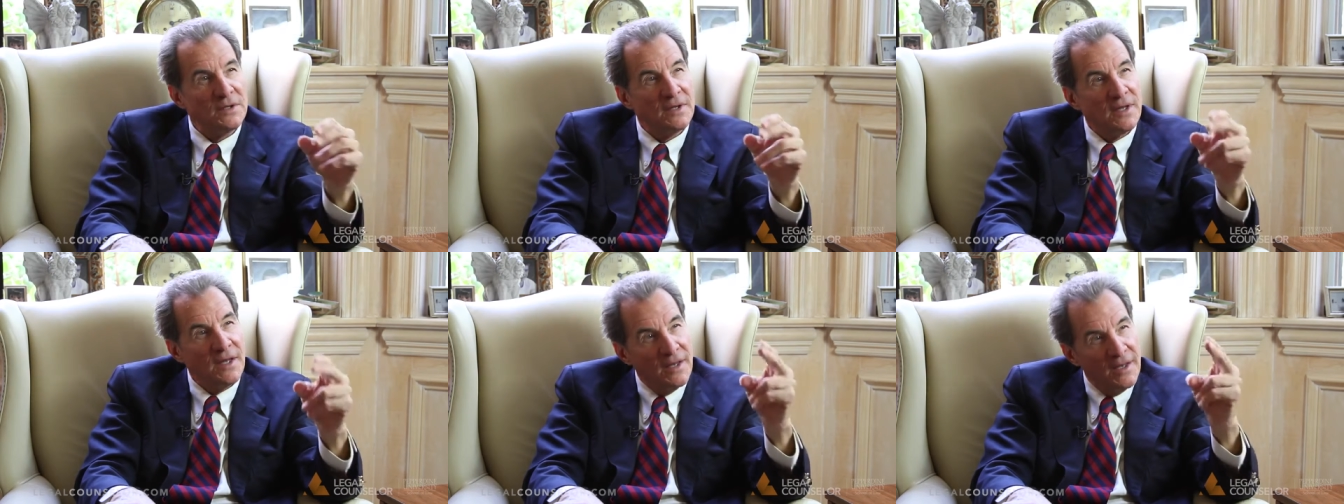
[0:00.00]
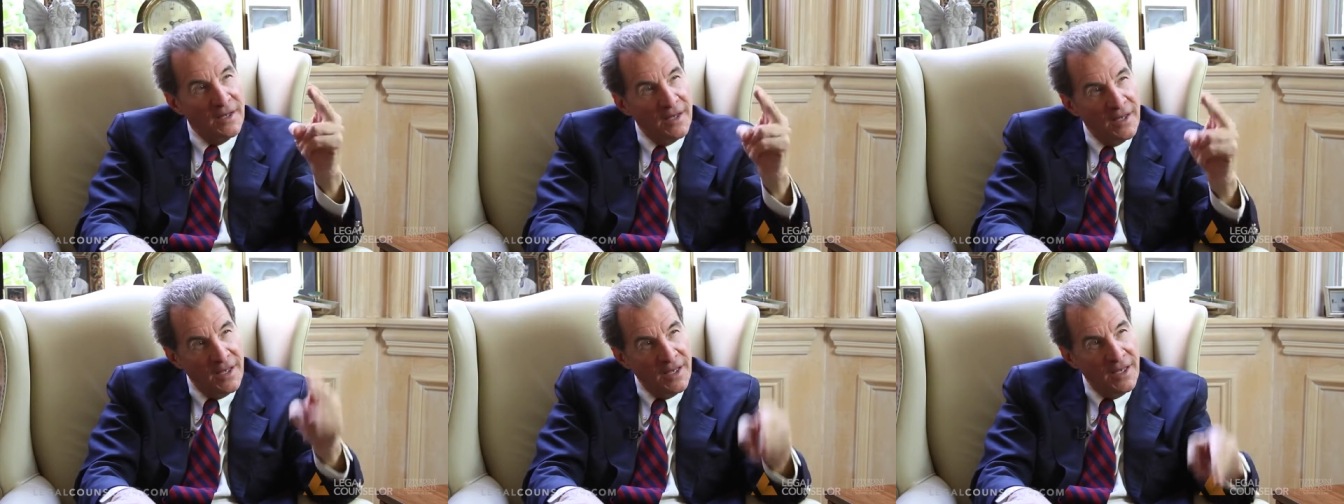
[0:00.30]
when
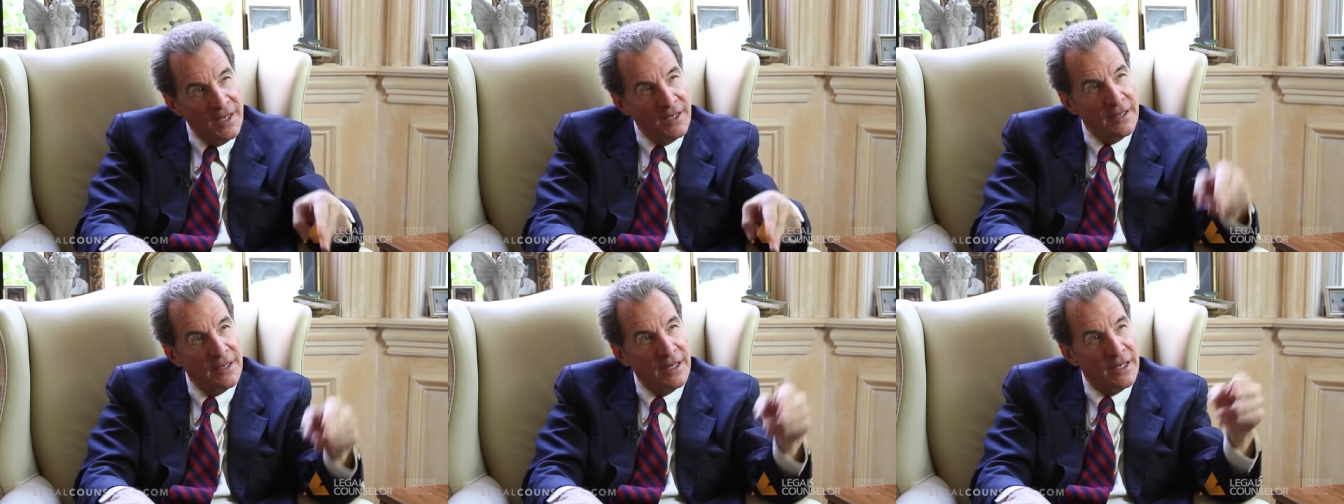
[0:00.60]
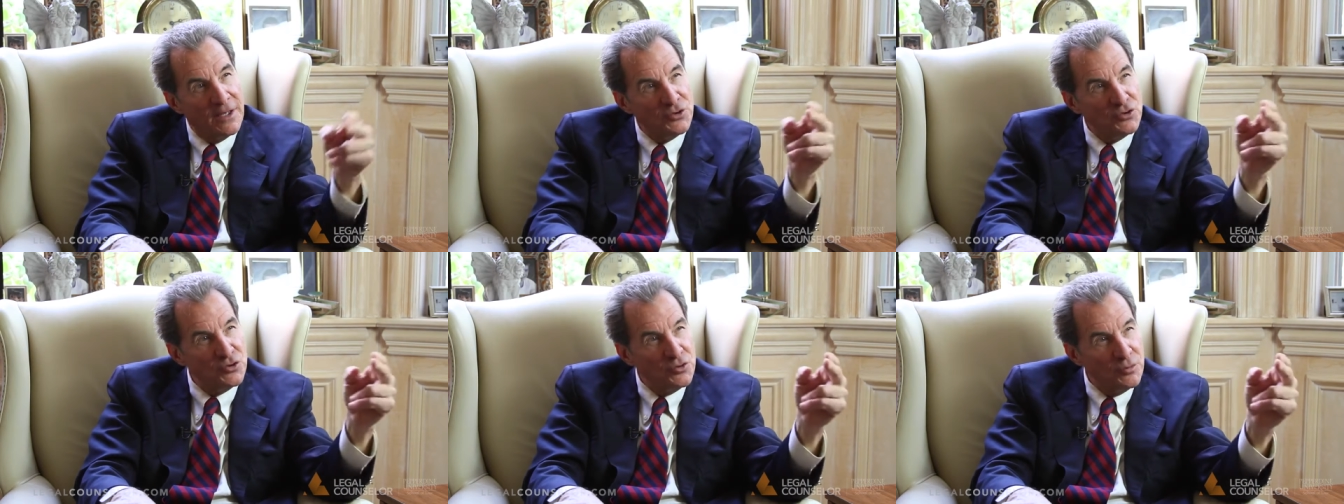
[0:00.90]
A
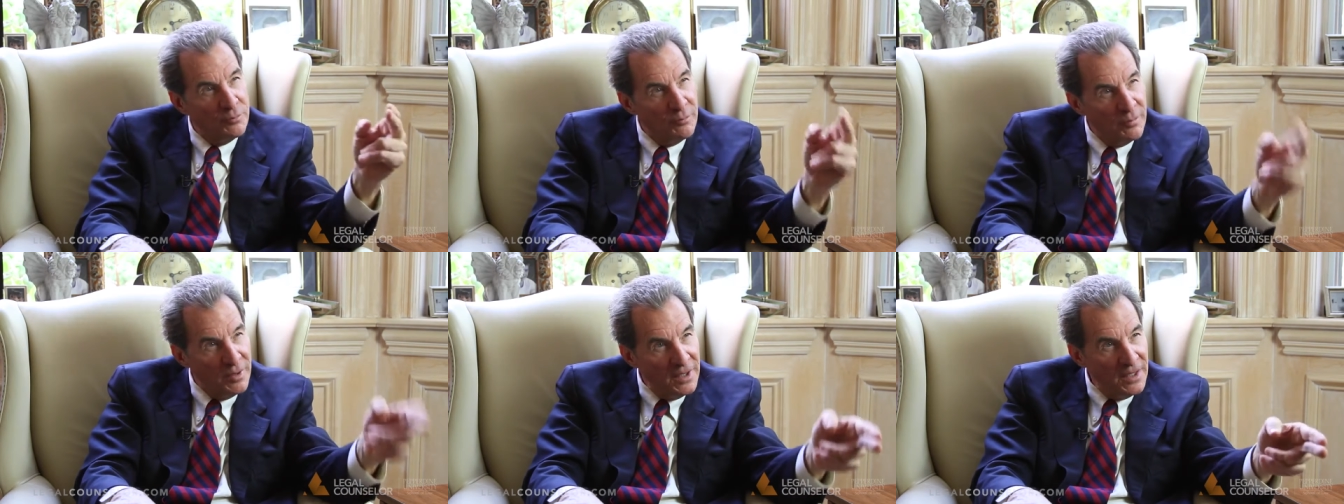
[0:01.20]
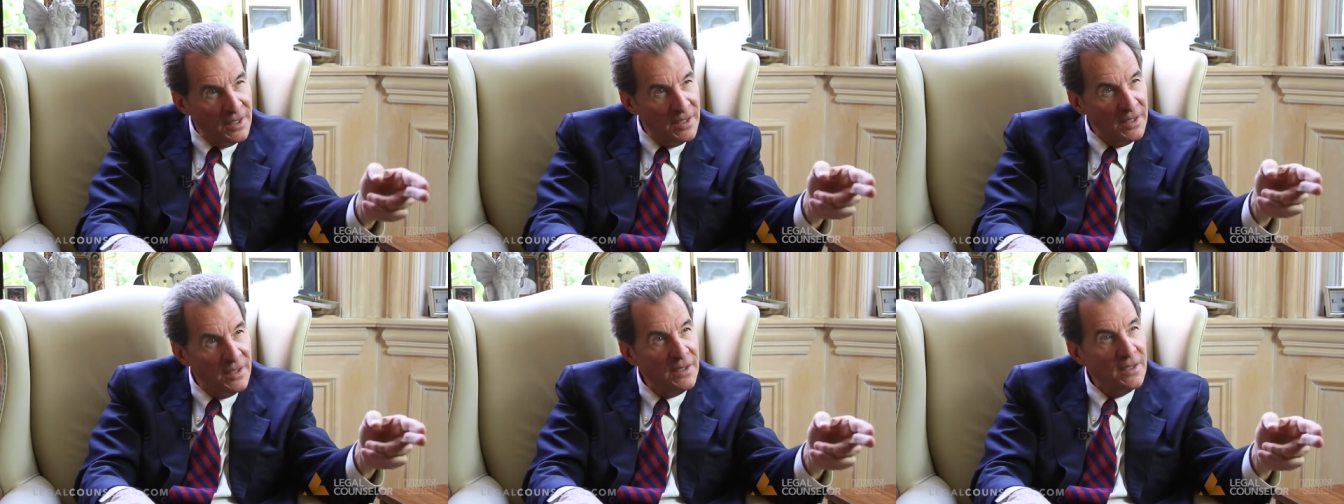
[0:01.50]
led to
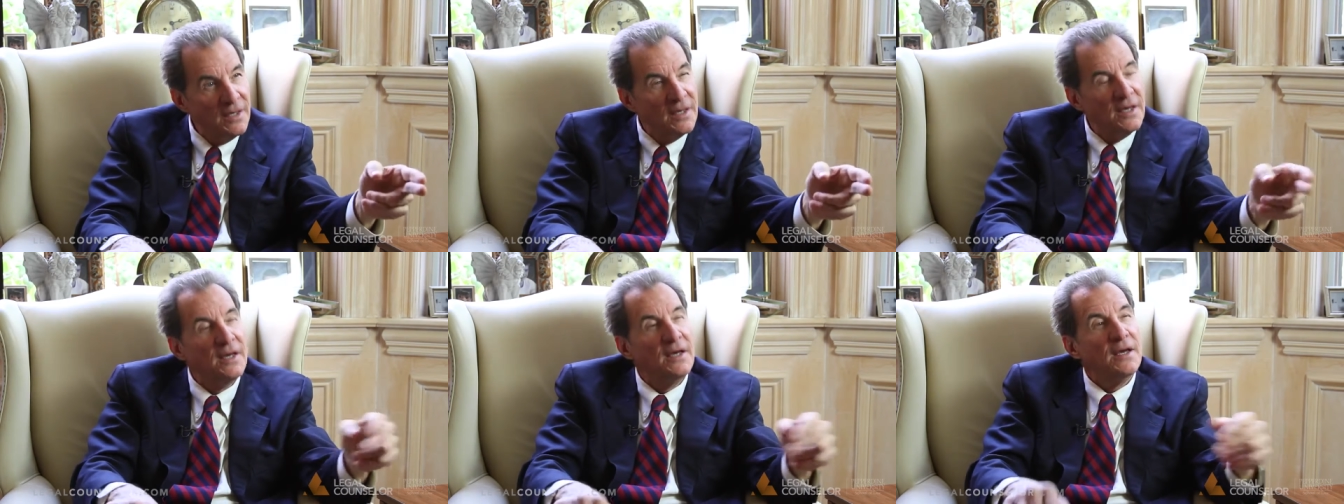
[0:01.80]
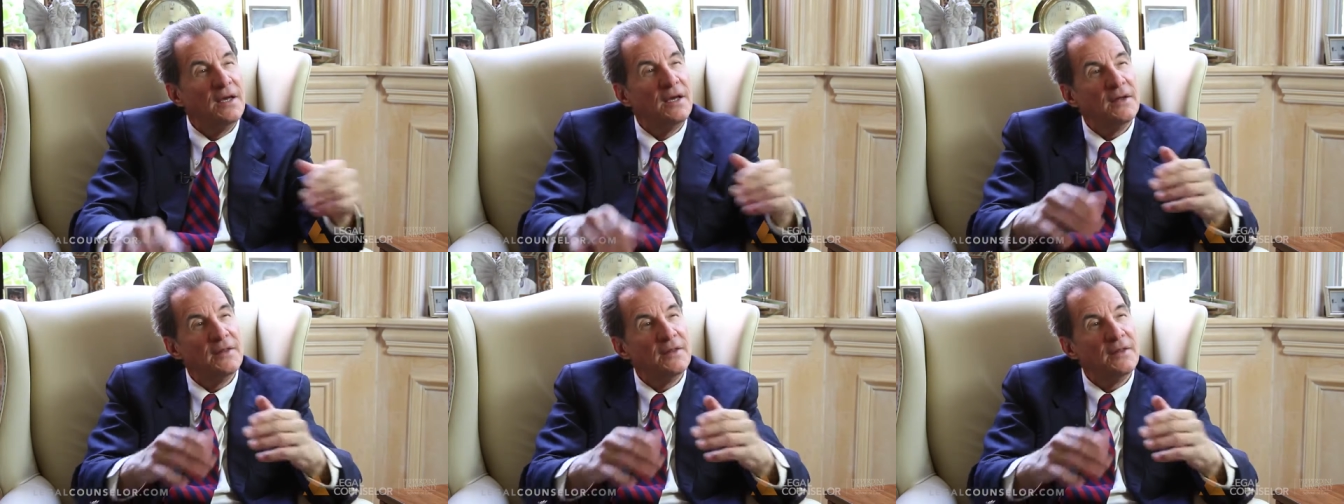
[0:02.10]
B